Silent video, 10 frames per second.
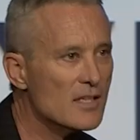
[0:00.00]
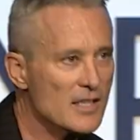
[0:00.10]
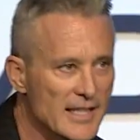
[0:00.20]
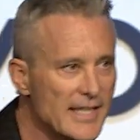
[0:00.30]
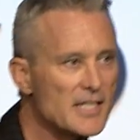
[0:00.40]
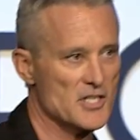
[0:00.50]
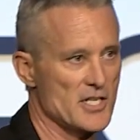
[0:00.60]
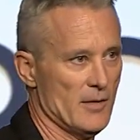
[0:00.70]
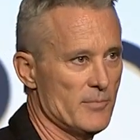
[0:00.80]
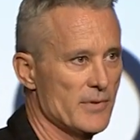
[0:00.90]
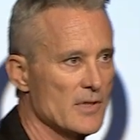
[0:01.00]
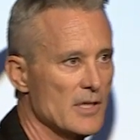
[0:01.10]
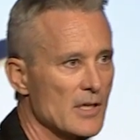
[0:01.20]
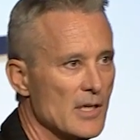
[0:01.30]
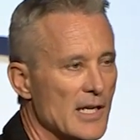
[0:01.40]
Leadership
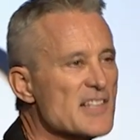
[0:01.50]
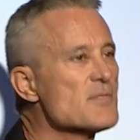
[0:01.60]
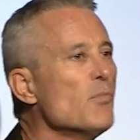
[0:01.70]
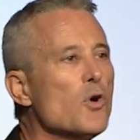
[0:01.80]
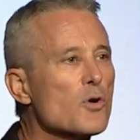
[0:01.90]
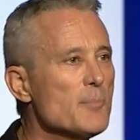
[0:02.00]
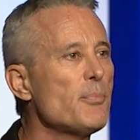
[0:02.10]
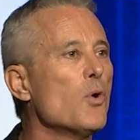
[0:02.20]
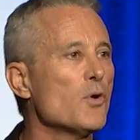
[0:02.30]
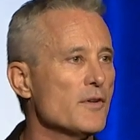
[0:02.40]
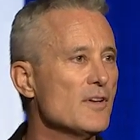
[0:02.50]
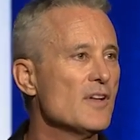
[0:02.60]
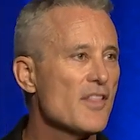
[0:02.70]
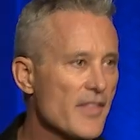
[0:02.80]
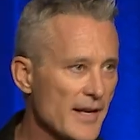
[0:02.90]
is more important
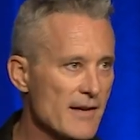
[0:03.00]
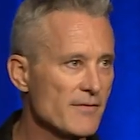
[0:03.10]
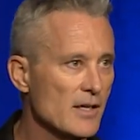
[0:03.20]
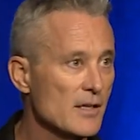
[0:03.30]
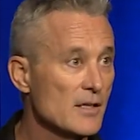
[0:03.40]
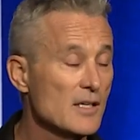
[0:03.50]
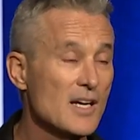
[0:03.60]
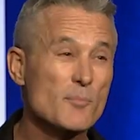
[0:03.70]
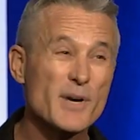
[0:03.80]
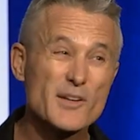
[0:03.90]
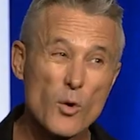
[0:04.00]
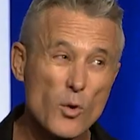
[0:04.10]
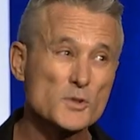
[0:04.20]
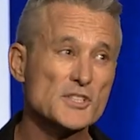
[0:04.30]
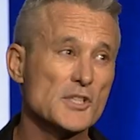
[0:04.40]
than ever, but
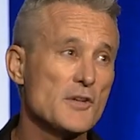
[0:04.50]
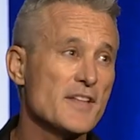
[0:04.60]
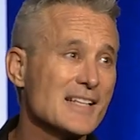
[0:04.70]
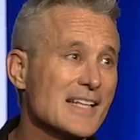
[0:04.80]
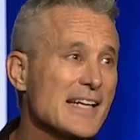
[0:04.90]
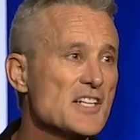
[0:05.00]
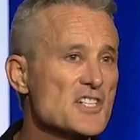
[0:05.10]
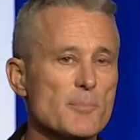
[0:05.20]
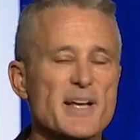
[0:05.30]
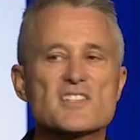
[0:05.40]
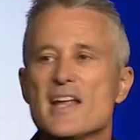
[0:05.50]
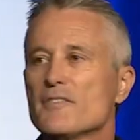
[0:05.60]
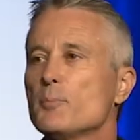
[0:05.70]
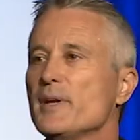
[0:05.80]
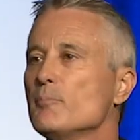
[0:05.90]
also that leadership has never
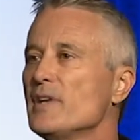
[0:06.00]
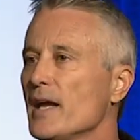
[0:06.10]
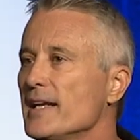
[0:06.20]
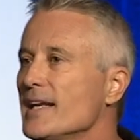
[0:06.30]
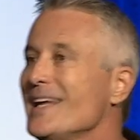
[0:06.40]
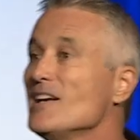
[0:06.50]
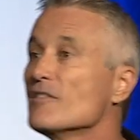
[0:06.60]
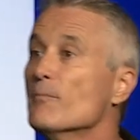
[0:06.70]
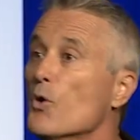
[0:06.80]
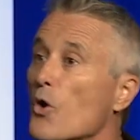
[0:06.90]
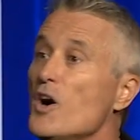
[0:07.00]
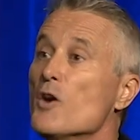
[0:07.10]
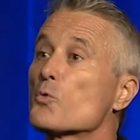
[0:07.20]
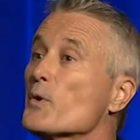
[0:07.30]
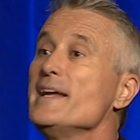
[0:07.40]
been in need of more
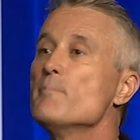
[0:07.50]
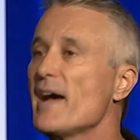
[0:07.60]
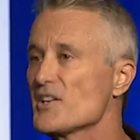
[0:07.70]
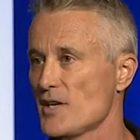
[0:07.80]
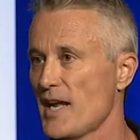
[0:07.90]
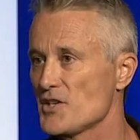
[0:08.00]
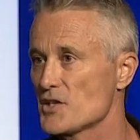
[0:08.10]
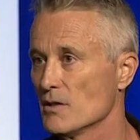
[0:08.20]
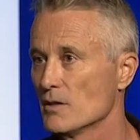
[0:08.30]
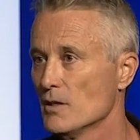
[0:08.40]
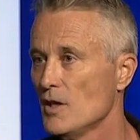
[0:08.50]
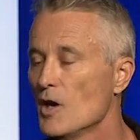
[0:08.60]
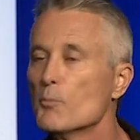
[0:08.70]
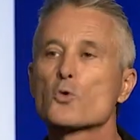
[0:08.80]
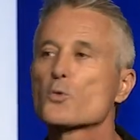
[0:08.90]
reimagination,
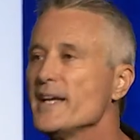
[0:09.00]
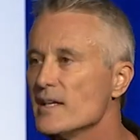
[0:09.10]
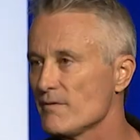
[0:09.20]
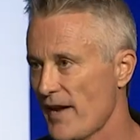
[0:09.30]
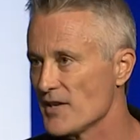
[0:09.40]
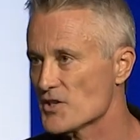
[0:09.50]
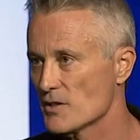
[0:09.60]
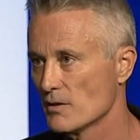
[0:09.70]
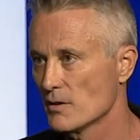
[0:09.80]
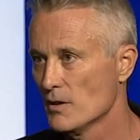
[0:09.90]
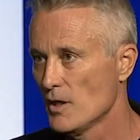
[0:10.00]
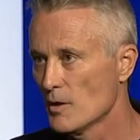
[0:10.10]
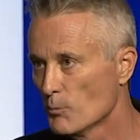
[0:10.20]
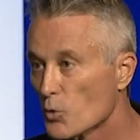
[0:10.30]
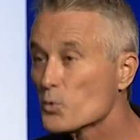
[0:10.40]
more reinvention,
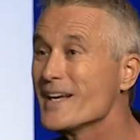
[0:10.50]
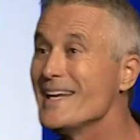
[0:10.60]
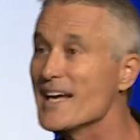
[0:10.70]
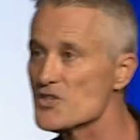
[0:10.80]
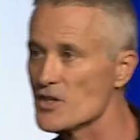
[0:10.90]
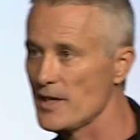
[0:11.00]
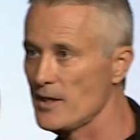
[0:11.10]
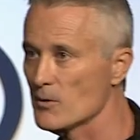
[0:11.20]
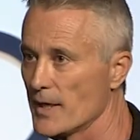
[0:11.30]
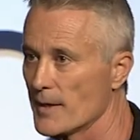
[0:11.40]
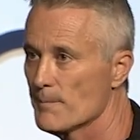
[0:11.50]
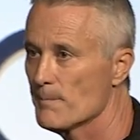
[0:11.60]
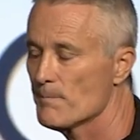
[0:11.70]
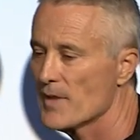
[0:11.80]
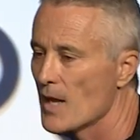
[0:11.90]
more re-engineering.
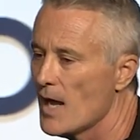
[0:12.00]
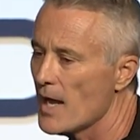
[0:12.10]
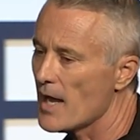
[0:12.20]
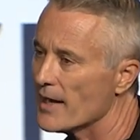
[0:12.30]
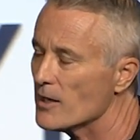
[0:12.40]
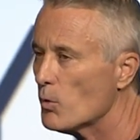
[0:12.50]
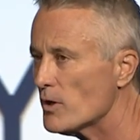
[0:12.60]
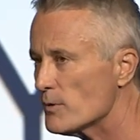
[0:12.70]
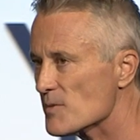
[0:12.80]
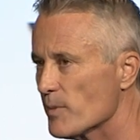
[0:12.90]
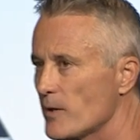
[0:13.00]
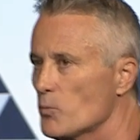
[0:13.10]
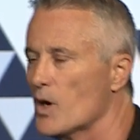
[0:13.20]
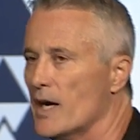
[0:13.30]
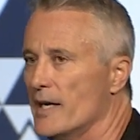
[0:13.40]
And I want to explain
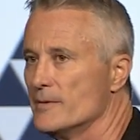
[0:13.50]
why.